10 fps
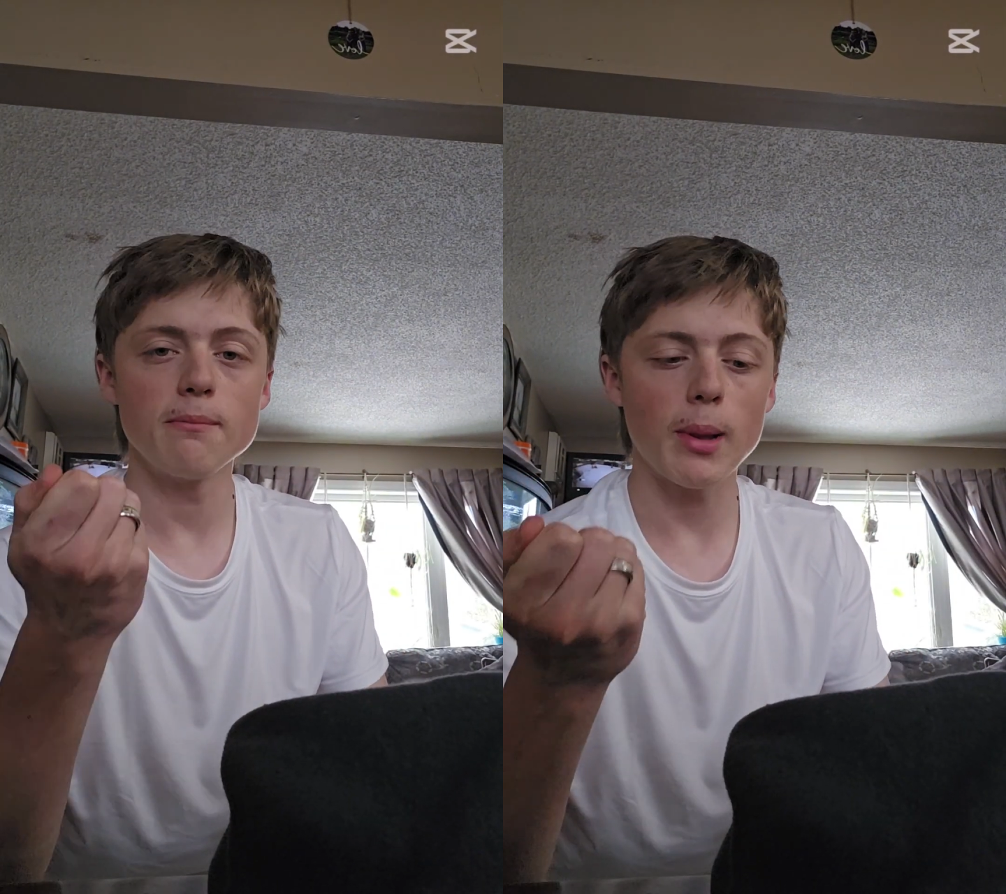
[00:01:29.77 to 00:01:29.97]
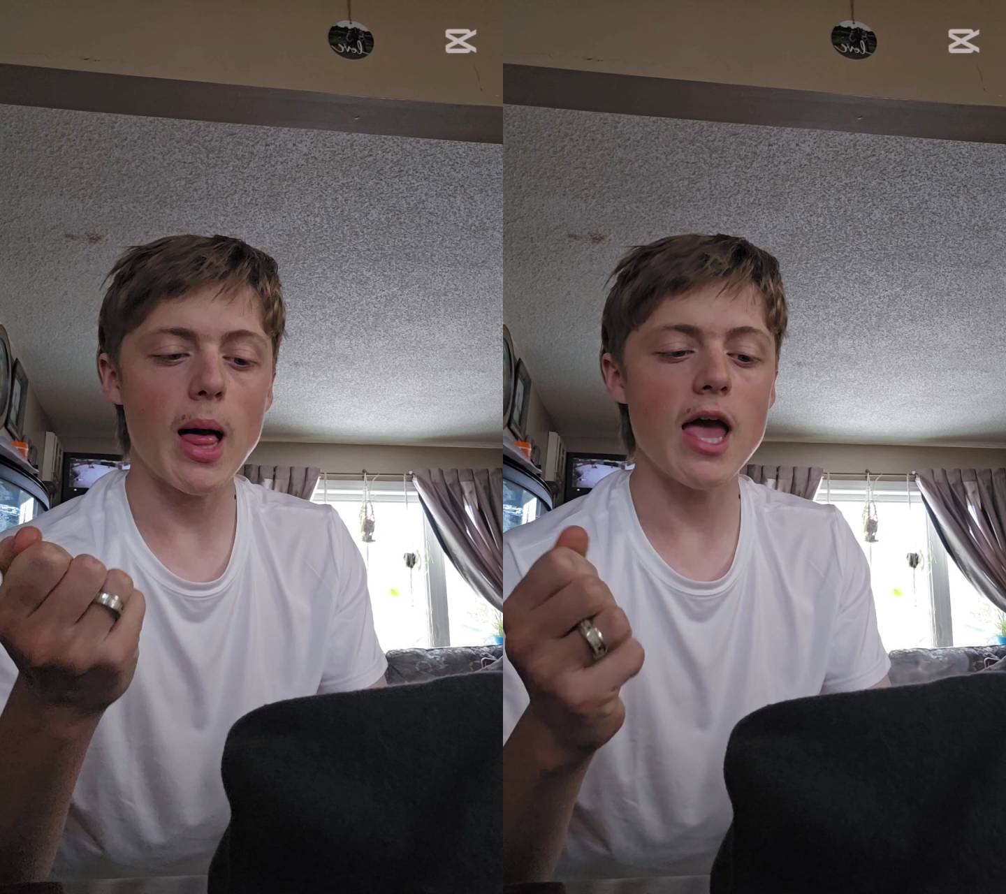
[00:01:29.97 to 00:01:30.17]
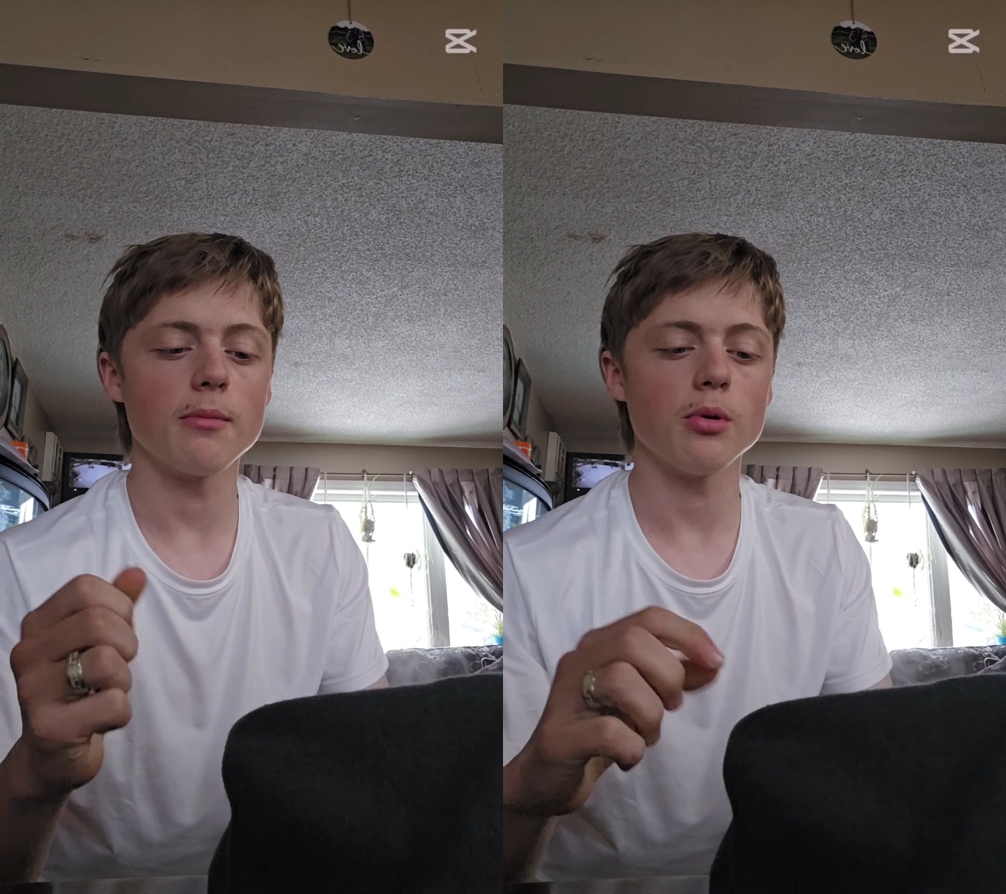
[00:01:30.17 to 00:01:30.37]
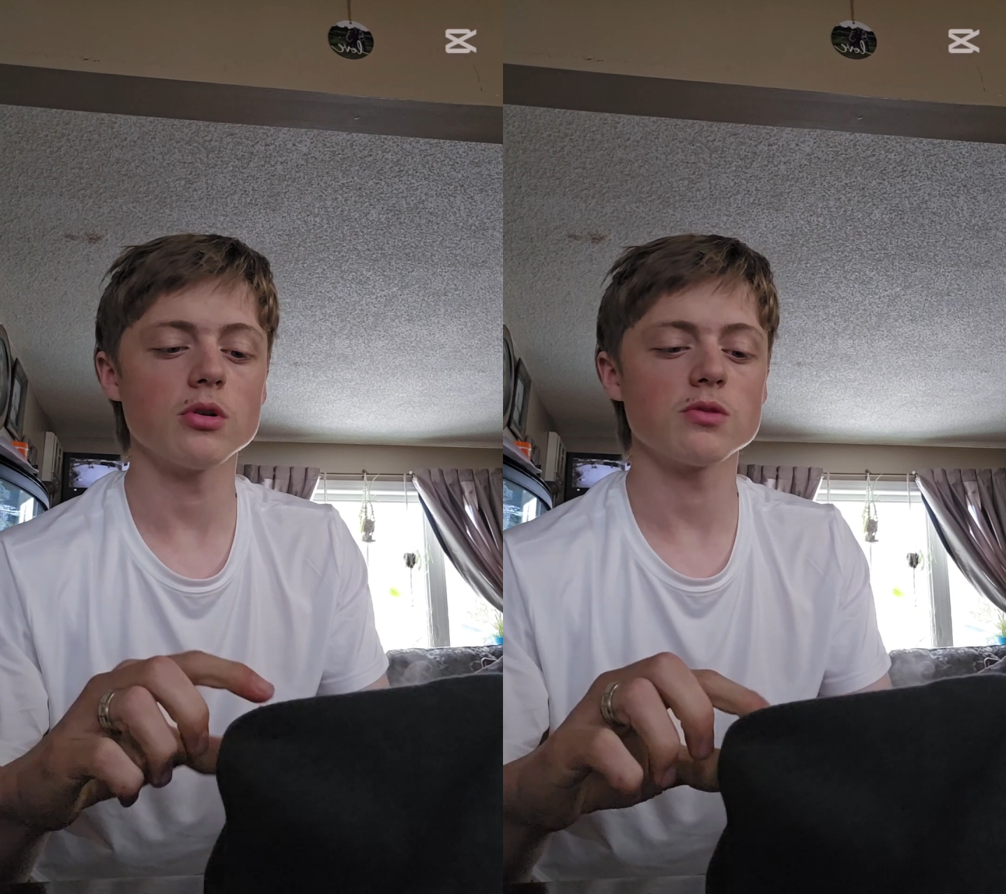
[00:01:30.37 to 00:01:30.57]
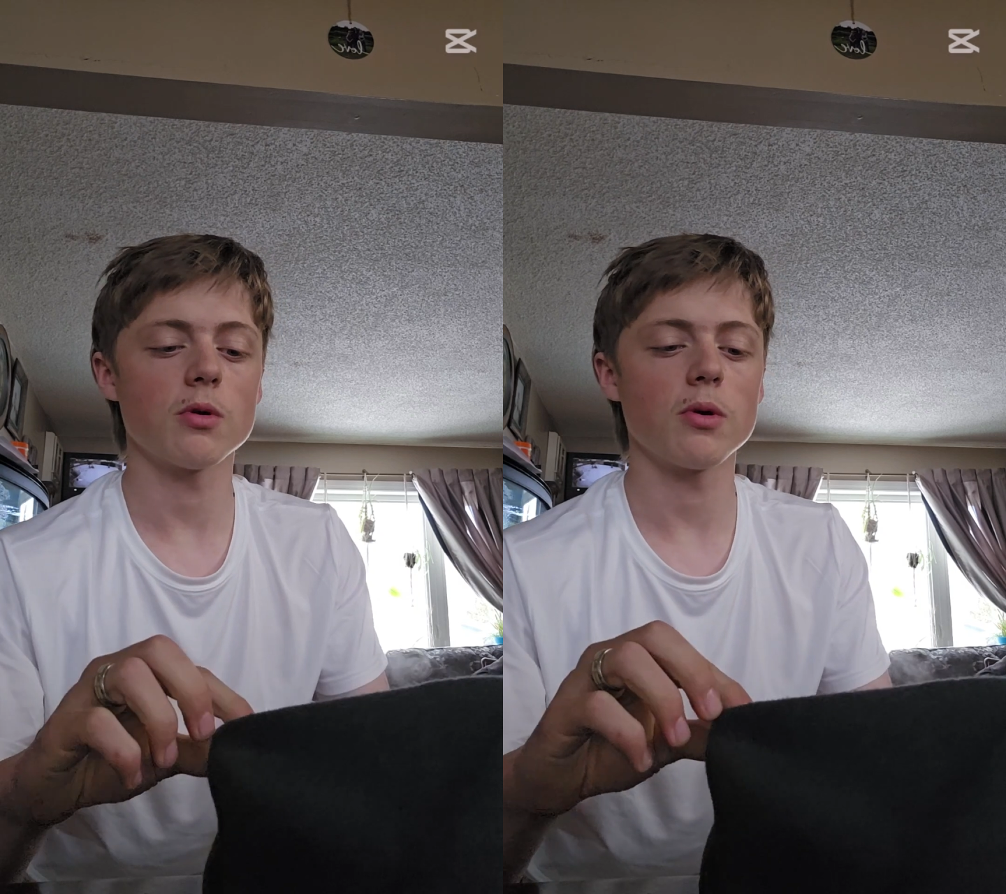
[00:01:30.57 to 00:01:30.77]
and
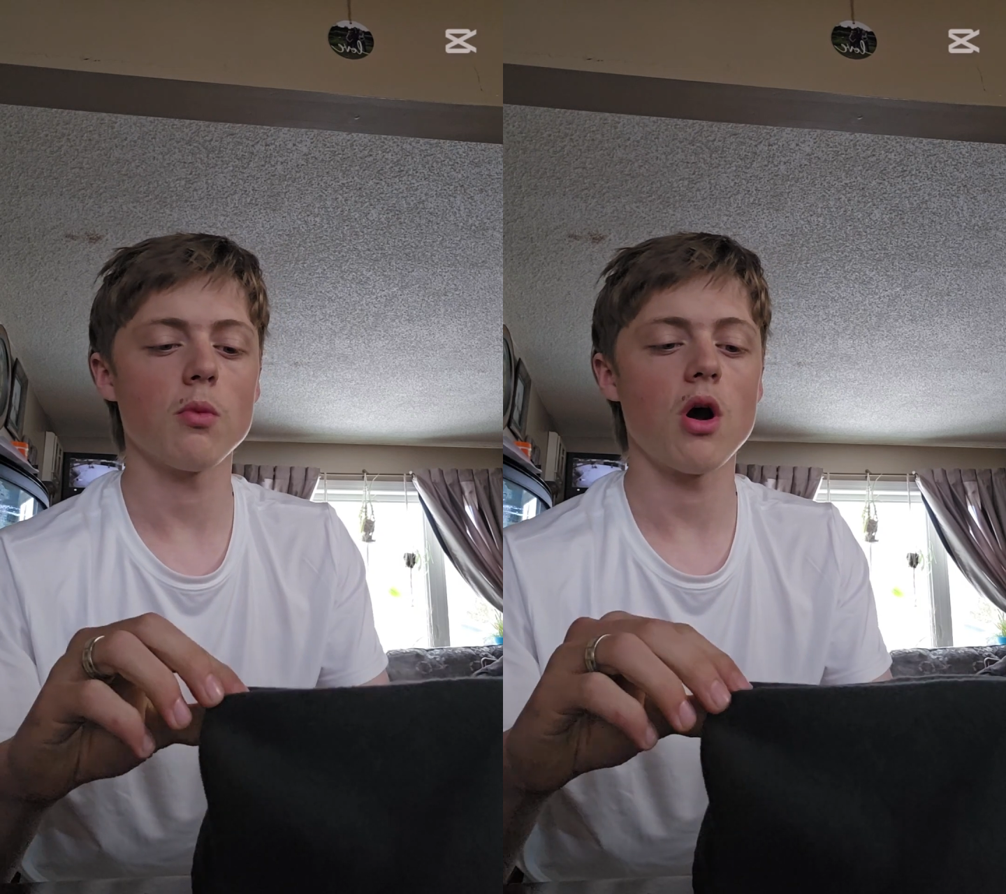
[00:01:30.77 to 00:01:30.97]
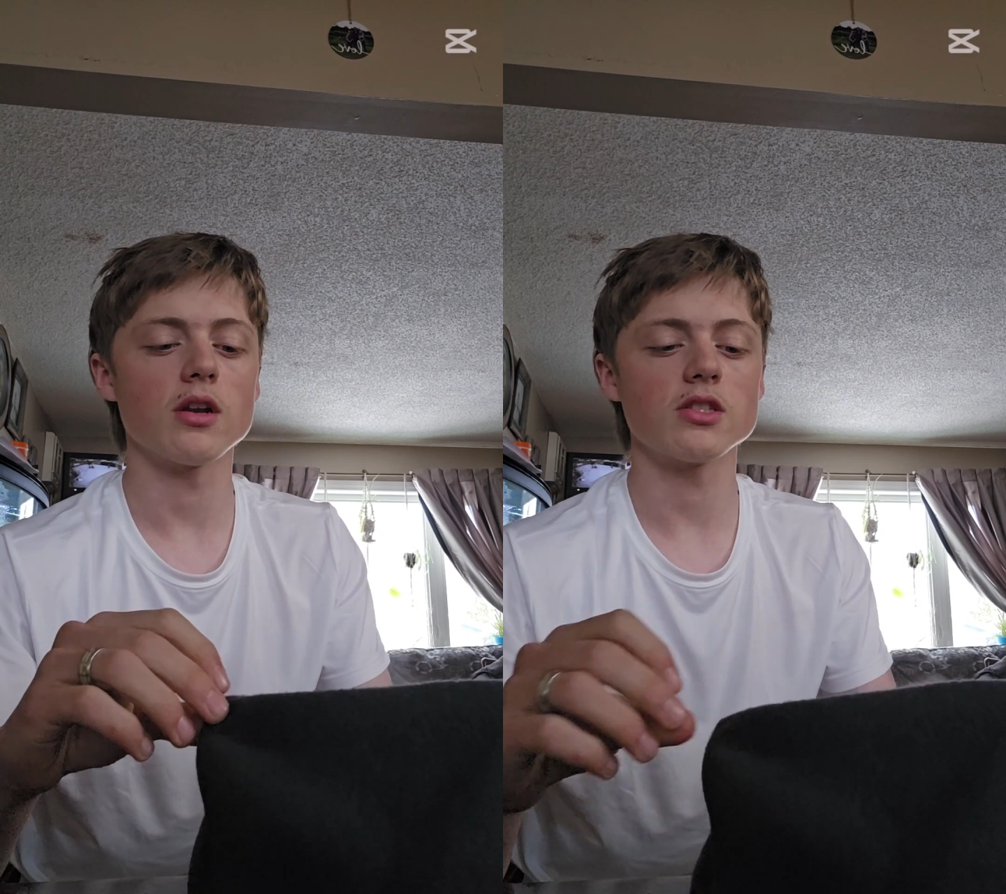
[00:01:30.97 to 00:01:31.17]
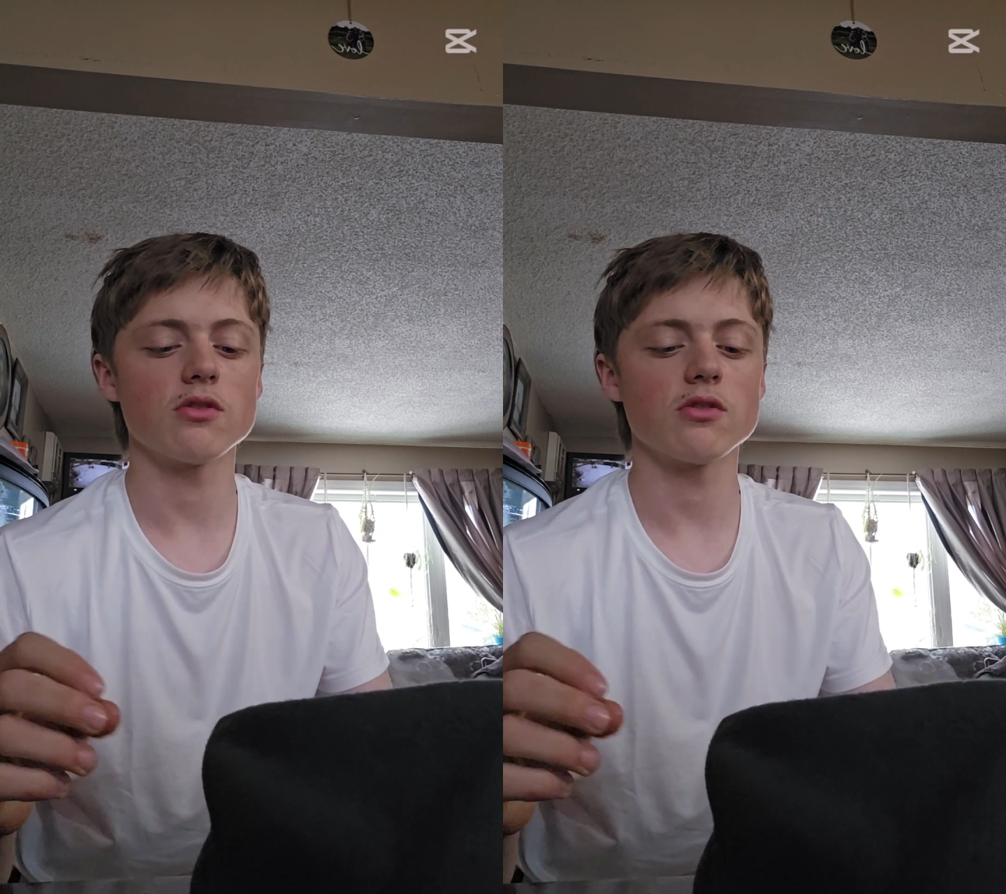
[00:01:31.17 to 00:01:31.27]
pliable is what we want.